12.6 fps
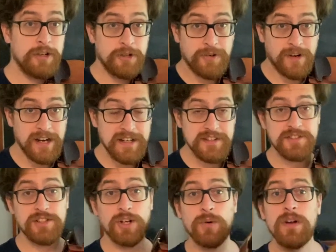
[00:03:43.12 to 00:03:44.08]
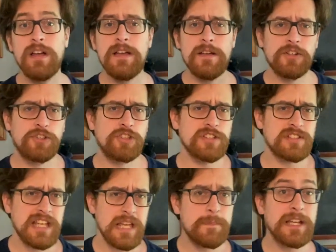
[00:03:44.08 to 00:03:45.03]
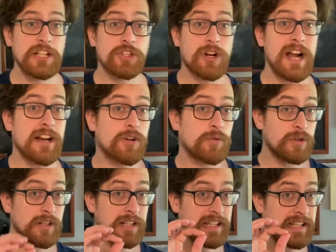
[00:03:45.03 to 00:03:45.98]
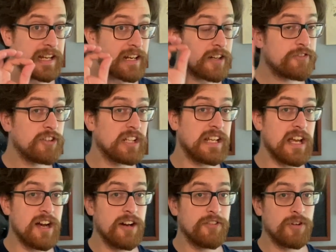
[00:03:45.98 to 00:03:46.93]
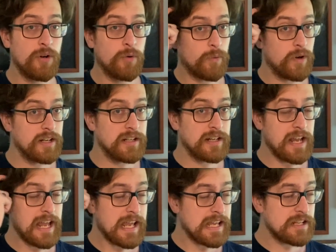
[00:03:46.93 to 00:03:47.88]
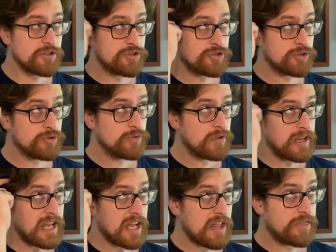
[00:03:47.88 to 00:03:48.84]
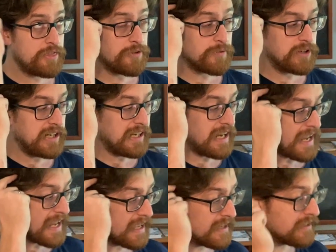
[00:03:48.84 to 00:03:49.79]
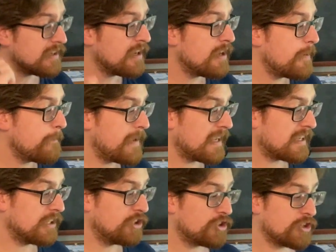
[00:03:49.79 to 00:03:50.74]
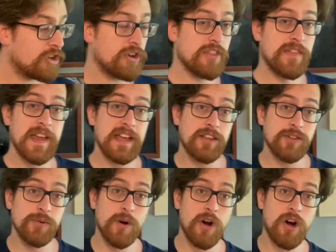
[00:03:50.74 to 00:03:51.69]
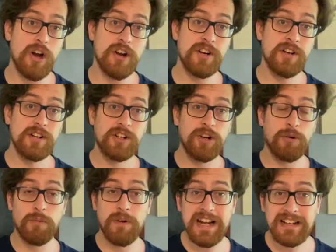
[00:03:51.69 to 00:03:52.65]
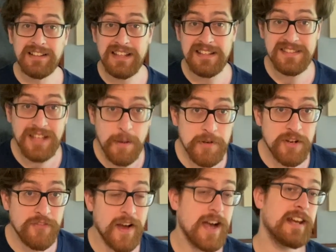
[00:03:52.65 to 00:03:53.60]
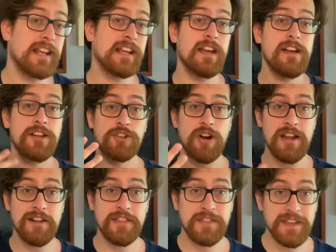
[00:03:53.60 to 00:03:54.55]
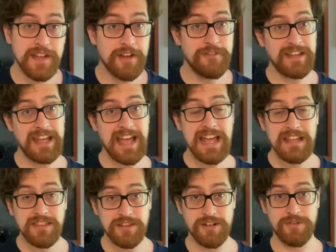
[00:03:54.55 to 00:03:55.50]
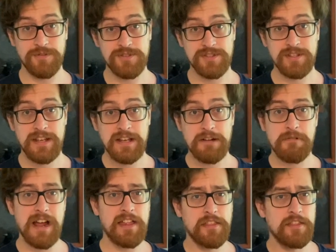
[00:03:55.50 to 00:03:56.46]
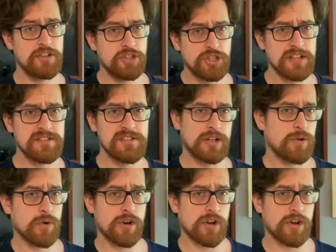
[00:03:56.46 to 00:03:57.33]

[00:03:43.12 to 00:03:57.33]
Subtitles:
right? So just keeping track really carefully of 1 and 2 and 3 and making sure that you are correctly subdividing. Try to think of the eighth notes rather than just the quarter